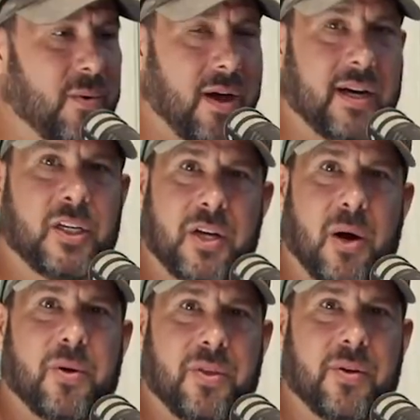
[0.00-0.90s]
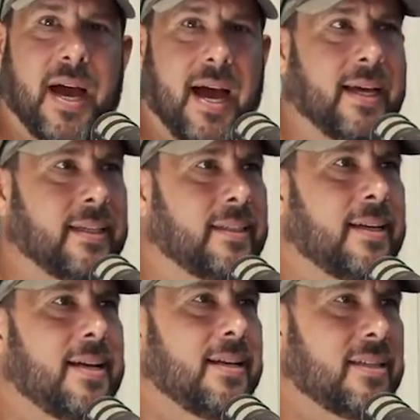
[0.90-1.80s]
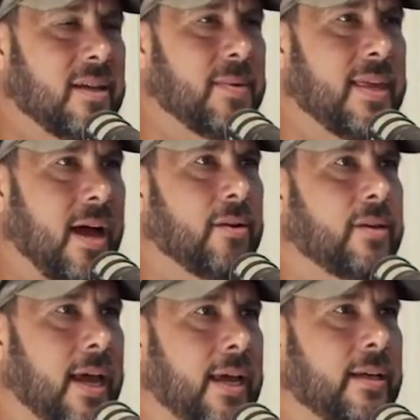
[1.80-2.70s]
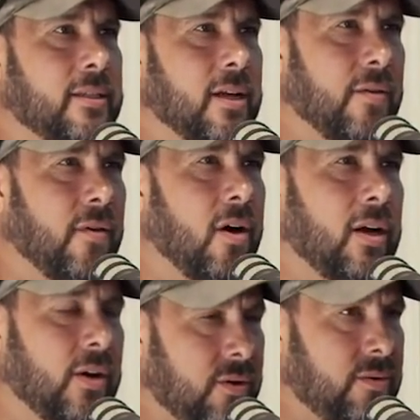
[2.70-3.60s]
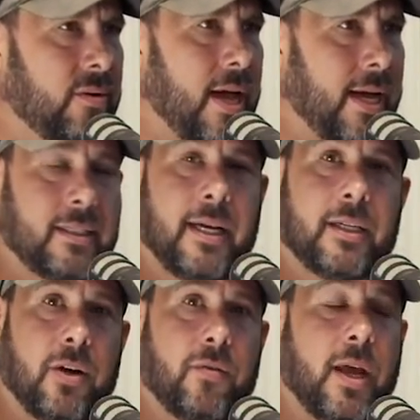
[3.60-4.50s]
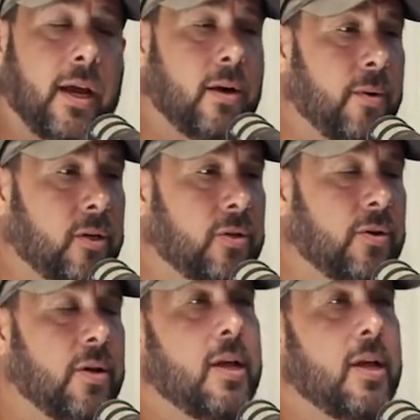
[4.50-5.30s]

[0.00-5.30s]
want to share with you guys some of the outtakes of our little Aztec Chevrolet commercial.